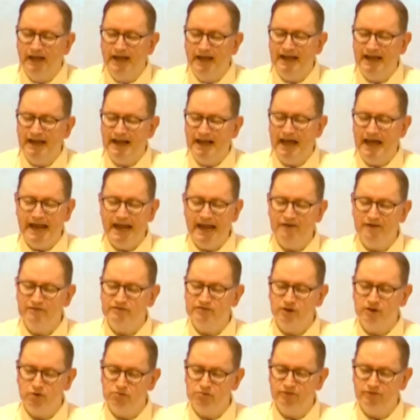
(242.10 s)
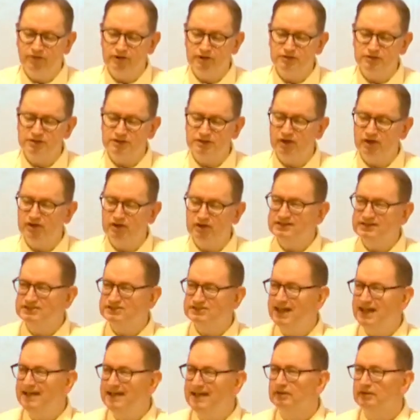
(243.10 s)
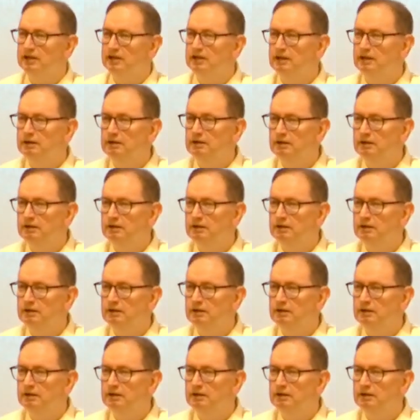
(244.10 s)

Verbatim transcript: and I have no verse 37.